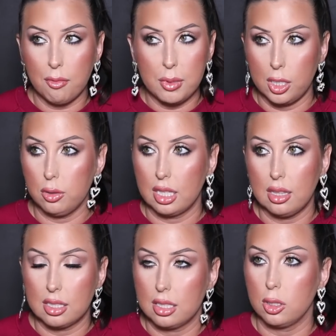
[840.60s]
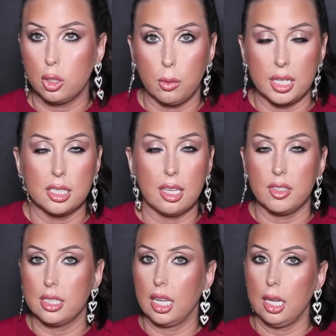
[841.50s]
been using this since
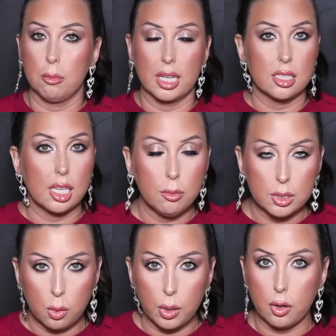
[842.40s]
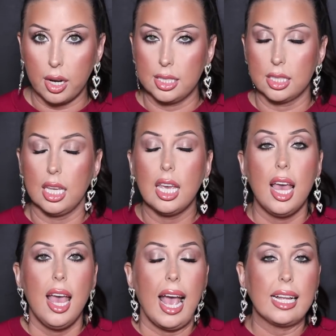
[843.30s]
2017. My skin was going crazy.
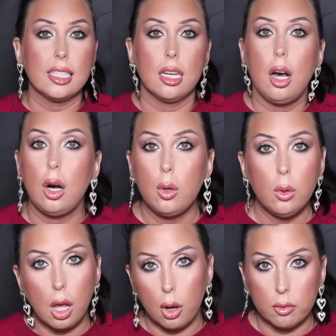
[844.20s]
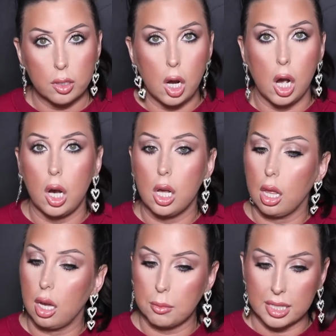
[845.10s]
I did a whole
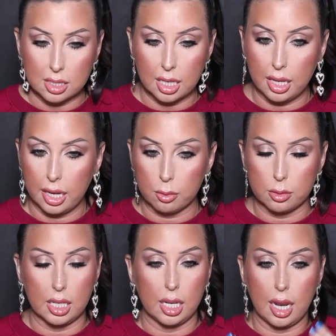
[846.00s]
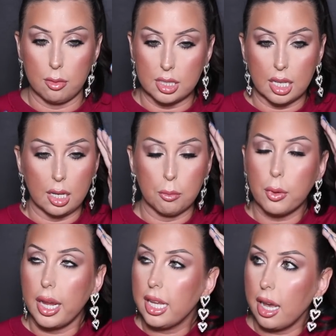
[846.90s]
overhaul on my skincare routine. I was getting
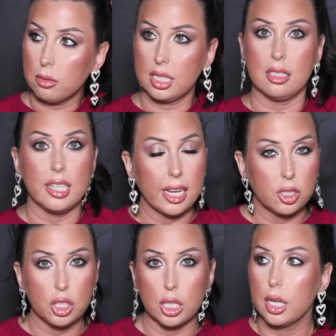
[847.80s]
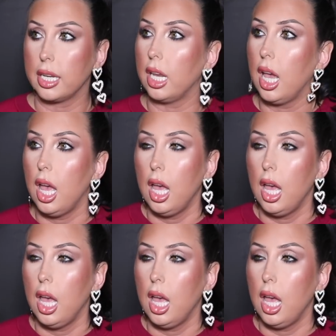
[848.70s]
breakouts and texture and